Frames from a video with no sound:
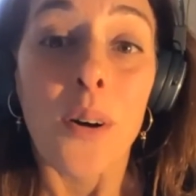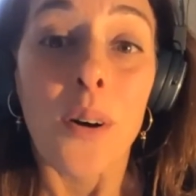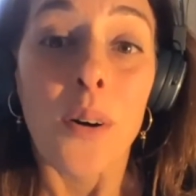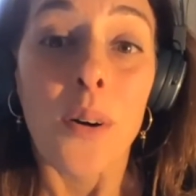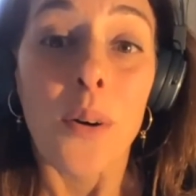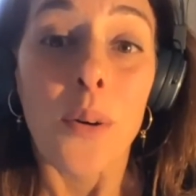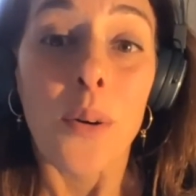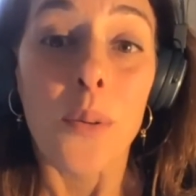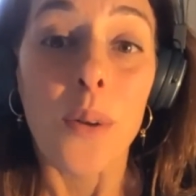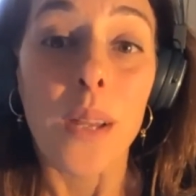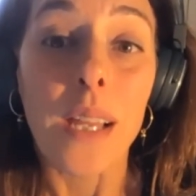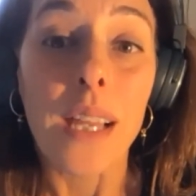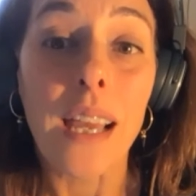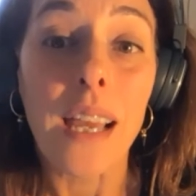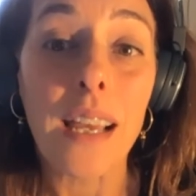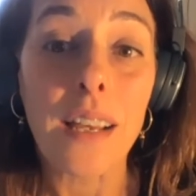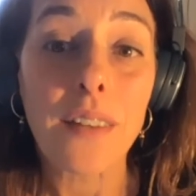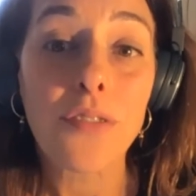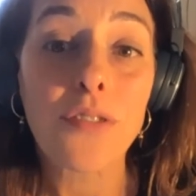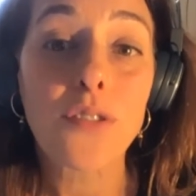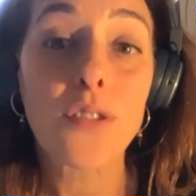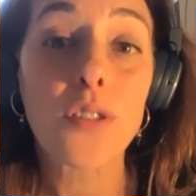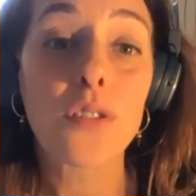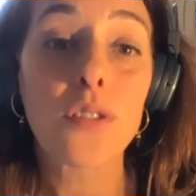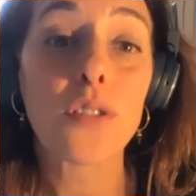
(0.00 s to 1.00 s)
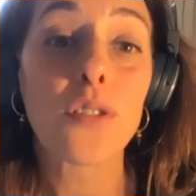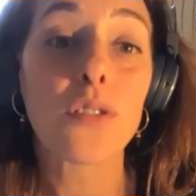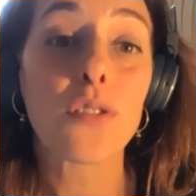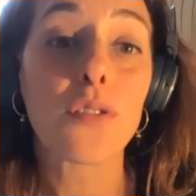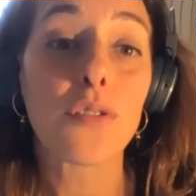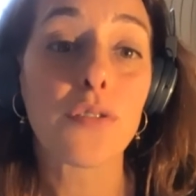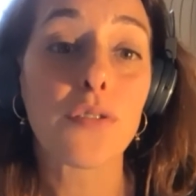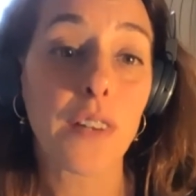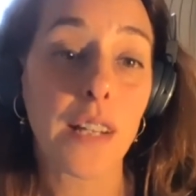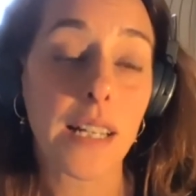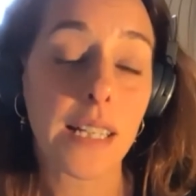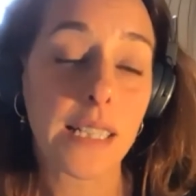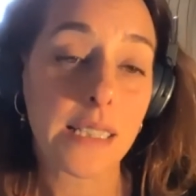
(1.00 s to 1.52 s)
We have to
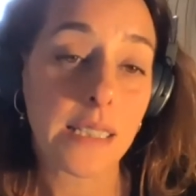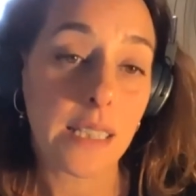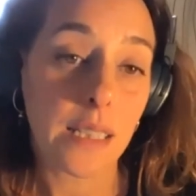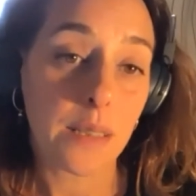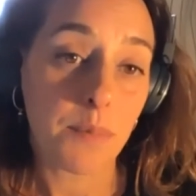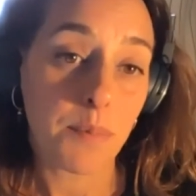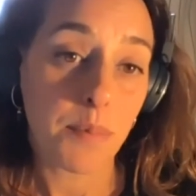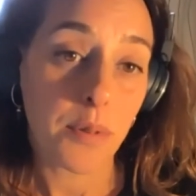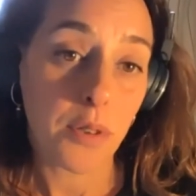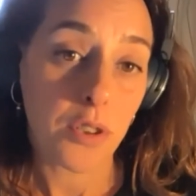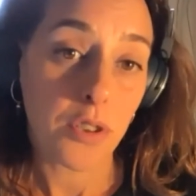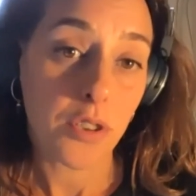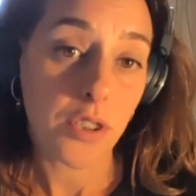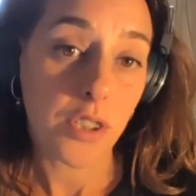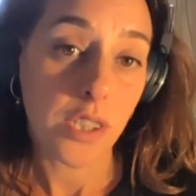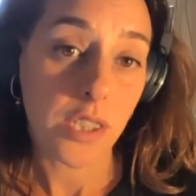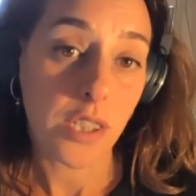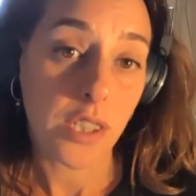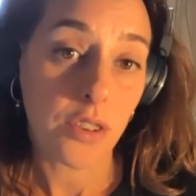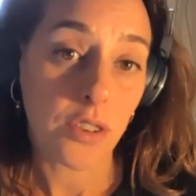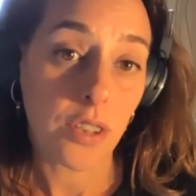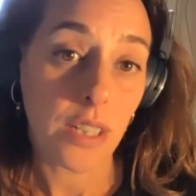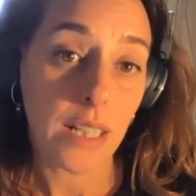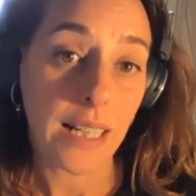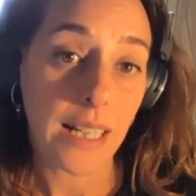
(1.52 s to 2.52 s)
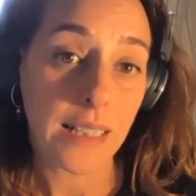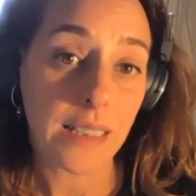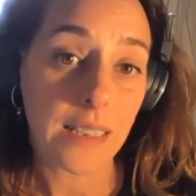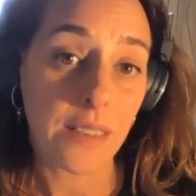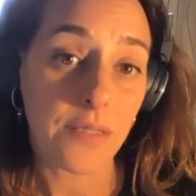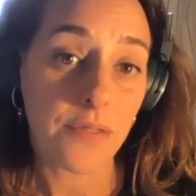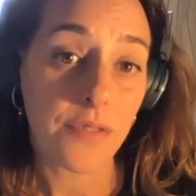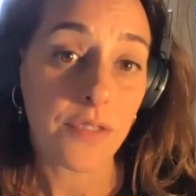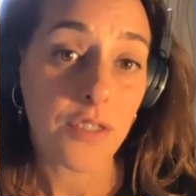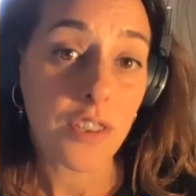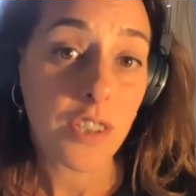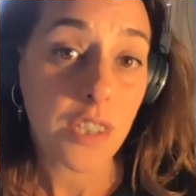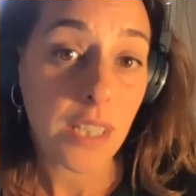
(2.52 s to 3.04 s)
face and process our
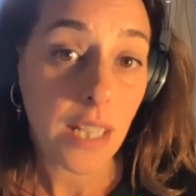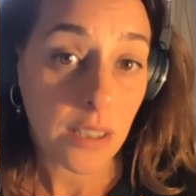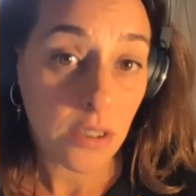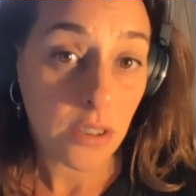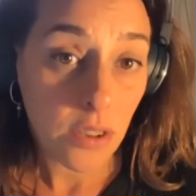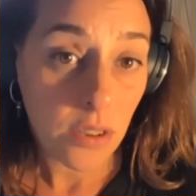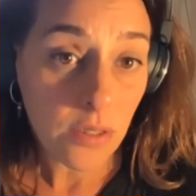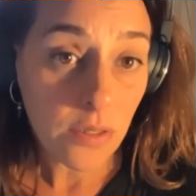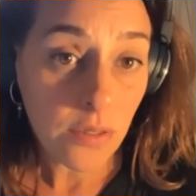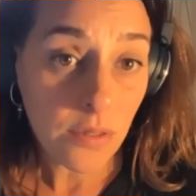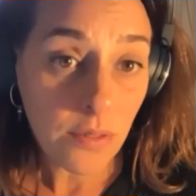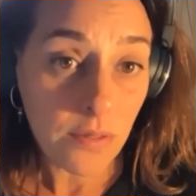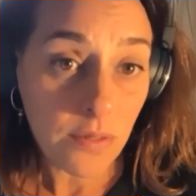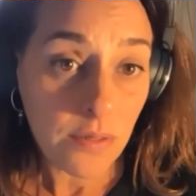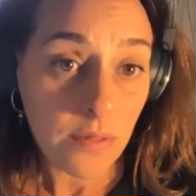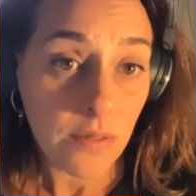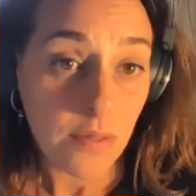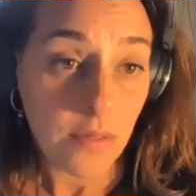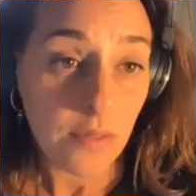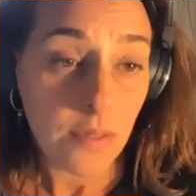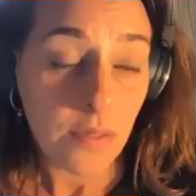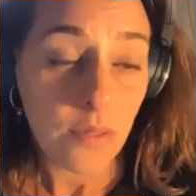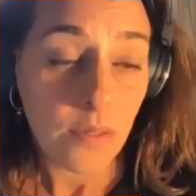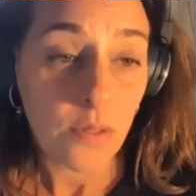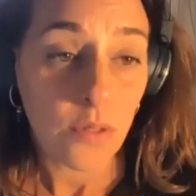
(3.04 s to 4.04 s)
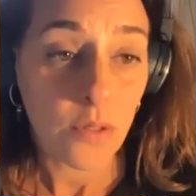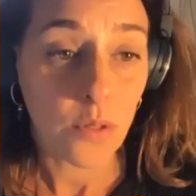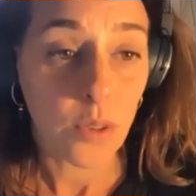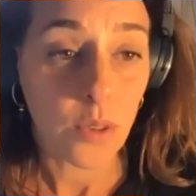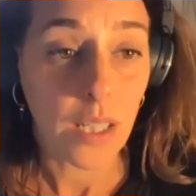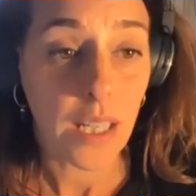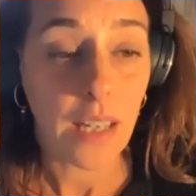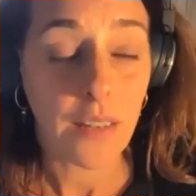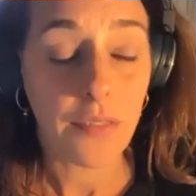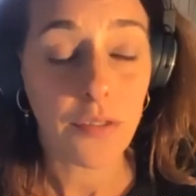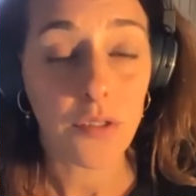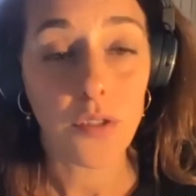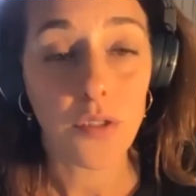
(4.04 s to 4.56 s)
collective shadow. We
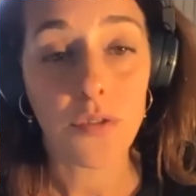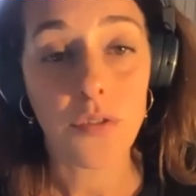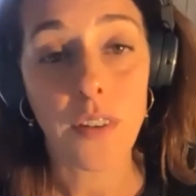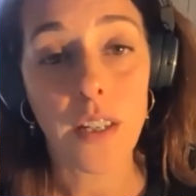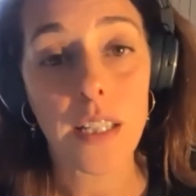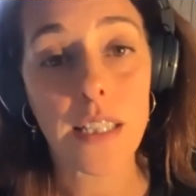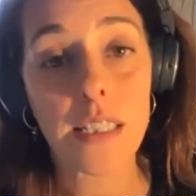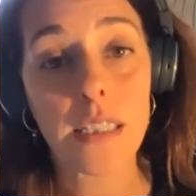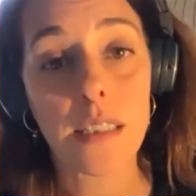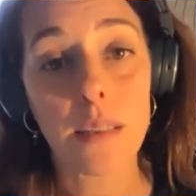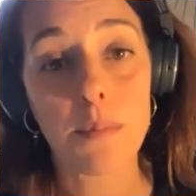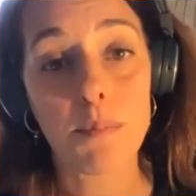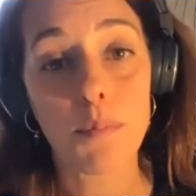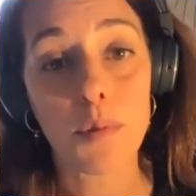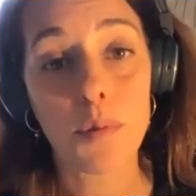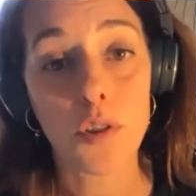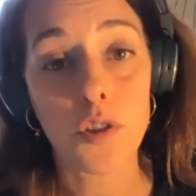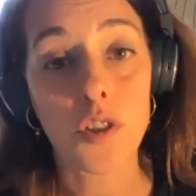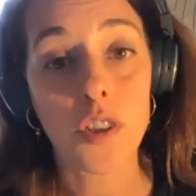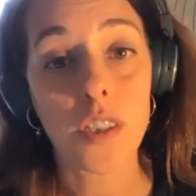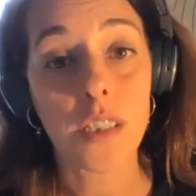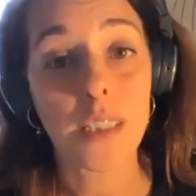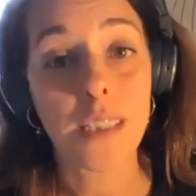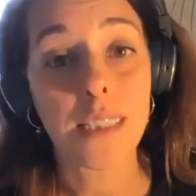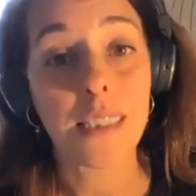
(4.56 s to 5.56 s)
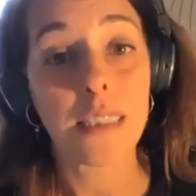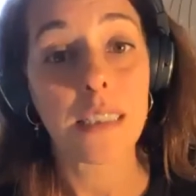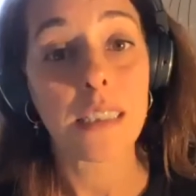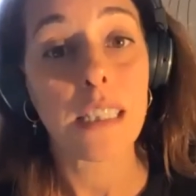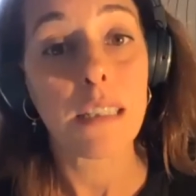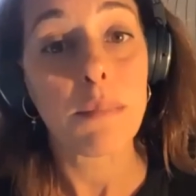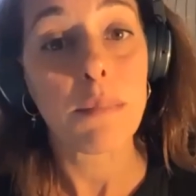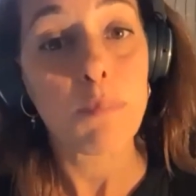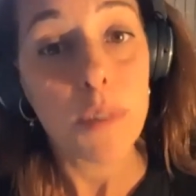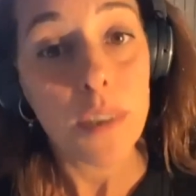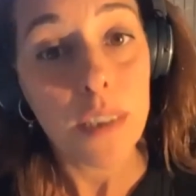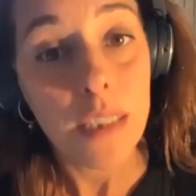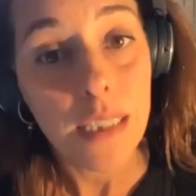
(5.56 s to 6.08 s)
have to face and process the
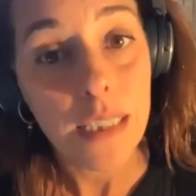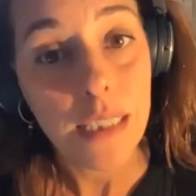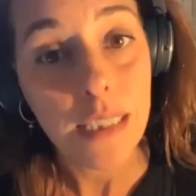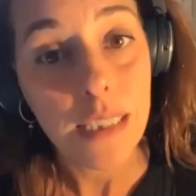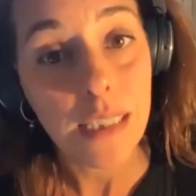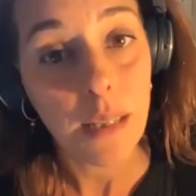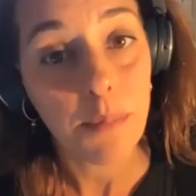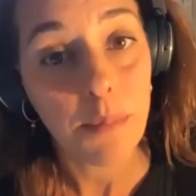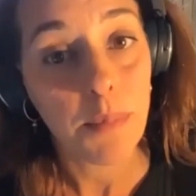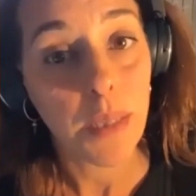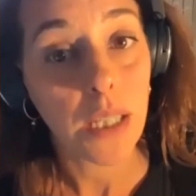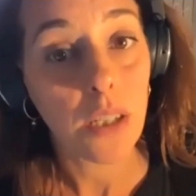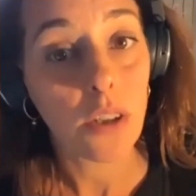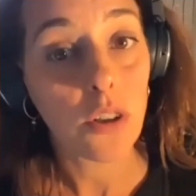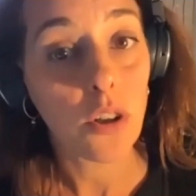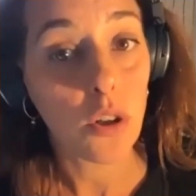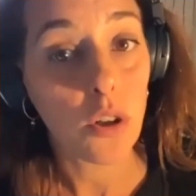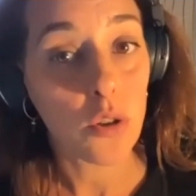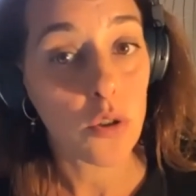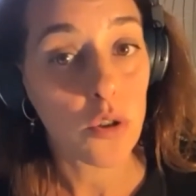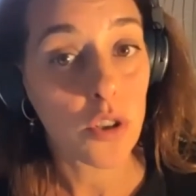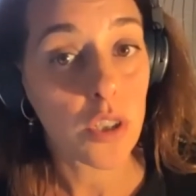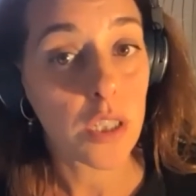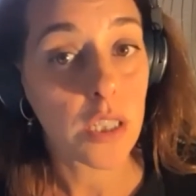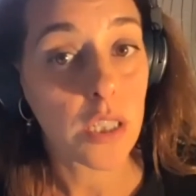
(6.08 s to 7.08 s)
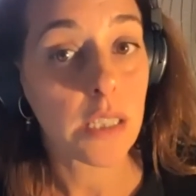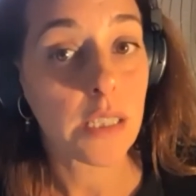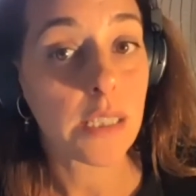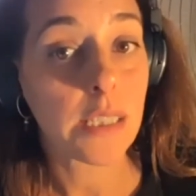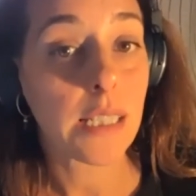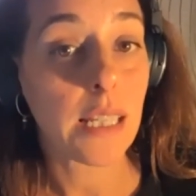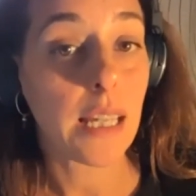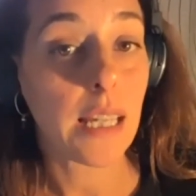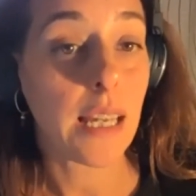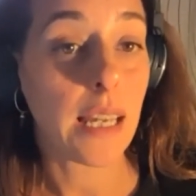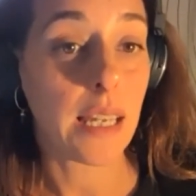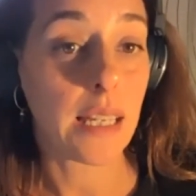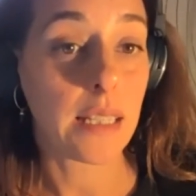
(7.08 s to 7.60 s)
deeper systemic causes
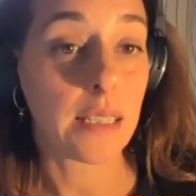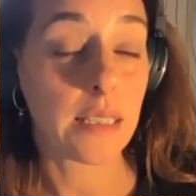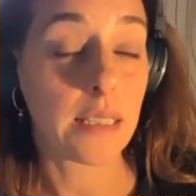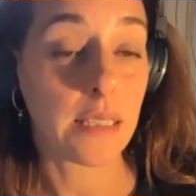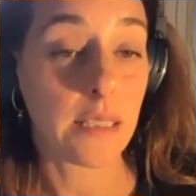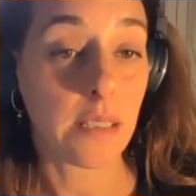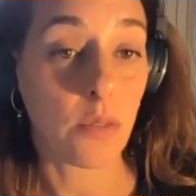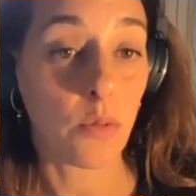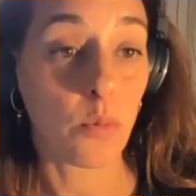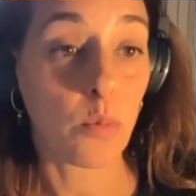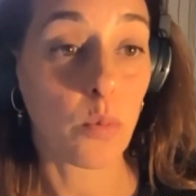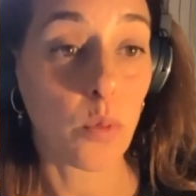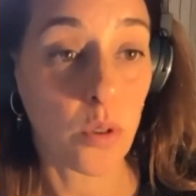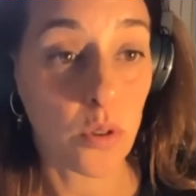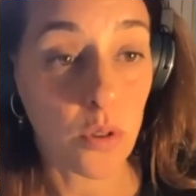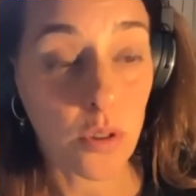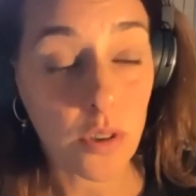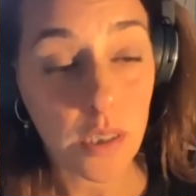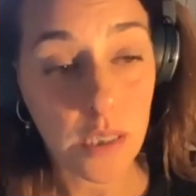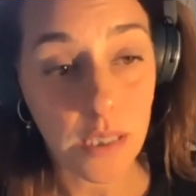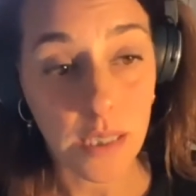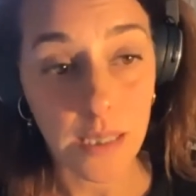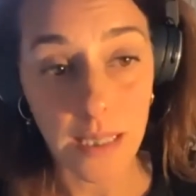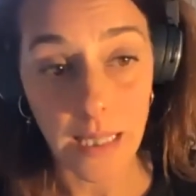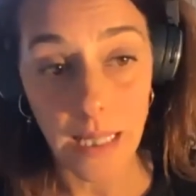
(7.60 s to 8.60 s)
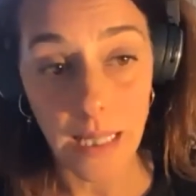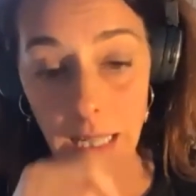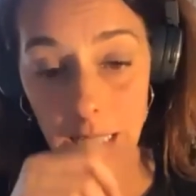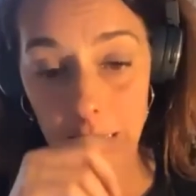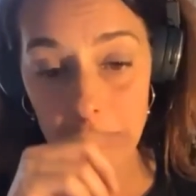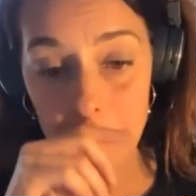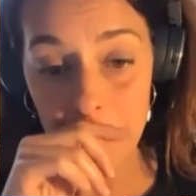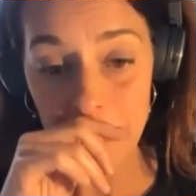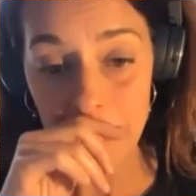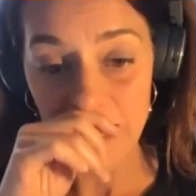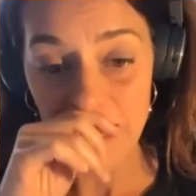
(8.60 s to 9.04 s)
and wounds that